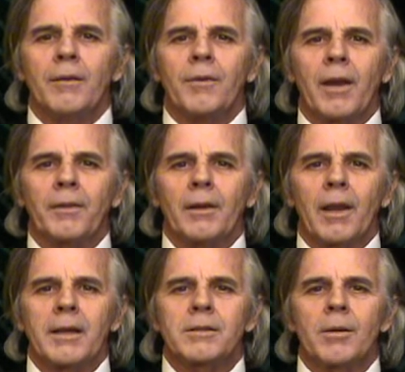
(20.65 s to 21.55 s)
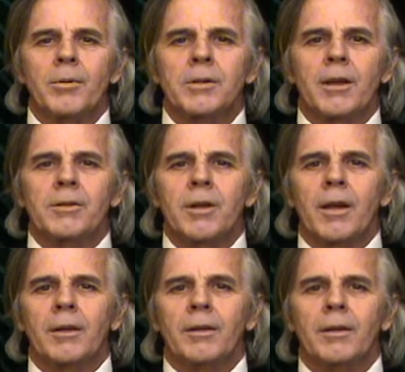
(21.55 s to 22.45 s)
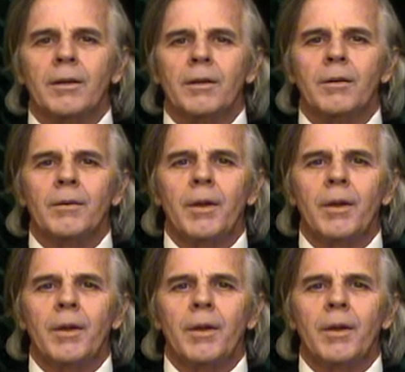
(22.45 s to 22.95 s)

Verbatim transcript: In fact, the last numbers I checked, the,